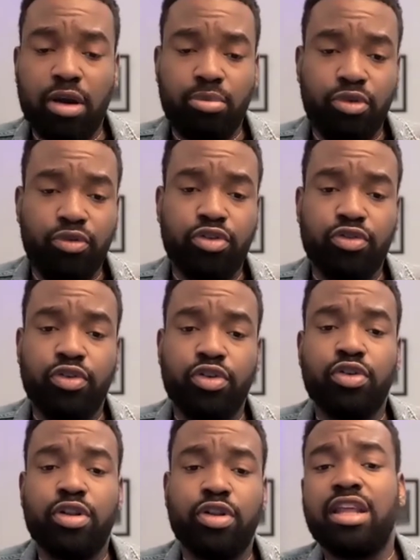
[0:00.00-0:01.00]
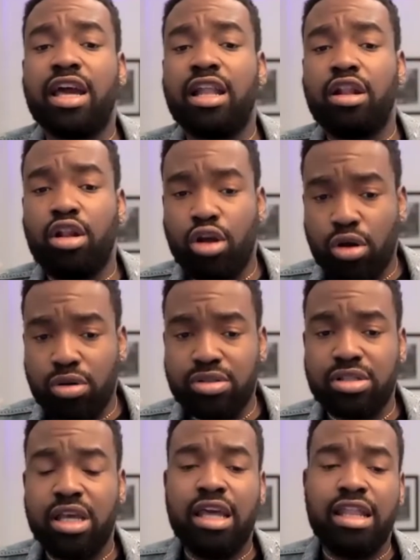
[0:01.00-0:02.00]
previous video, that there are laws
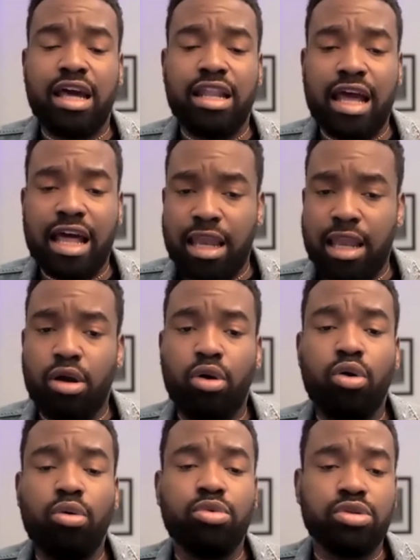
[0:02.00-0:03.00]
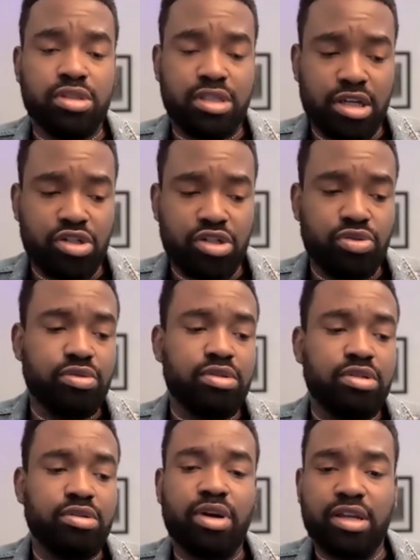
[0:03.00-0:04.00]
that allow homosexuals and
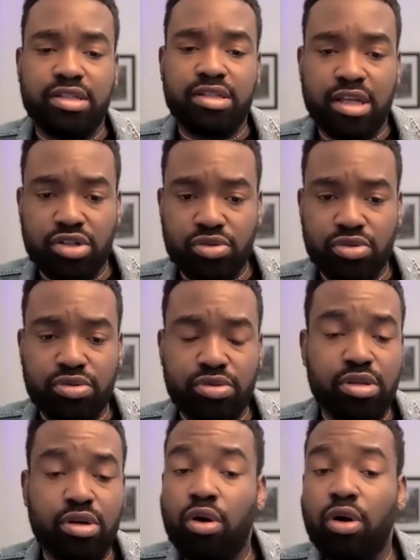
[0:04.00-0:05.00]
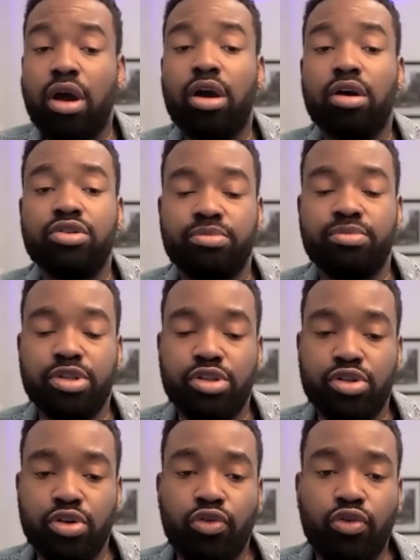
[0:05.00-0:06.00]
bisexuals or
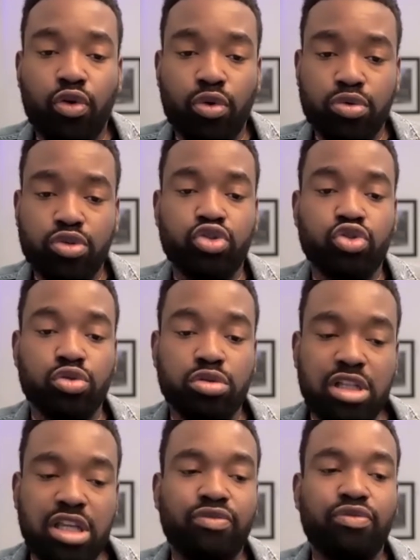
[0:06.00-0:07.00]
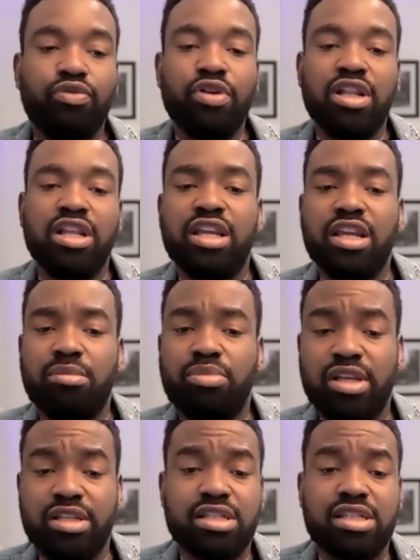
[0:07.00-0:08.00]
LGBTQ folks to live freely in
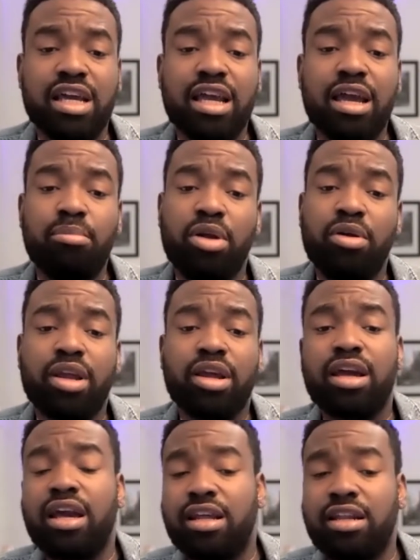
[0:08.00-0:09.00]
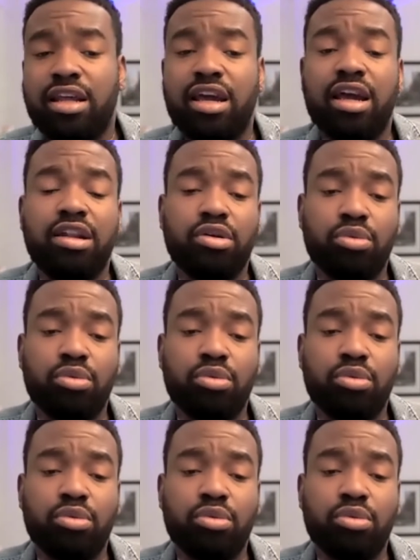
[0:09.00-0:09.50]
places like America, Canada, and the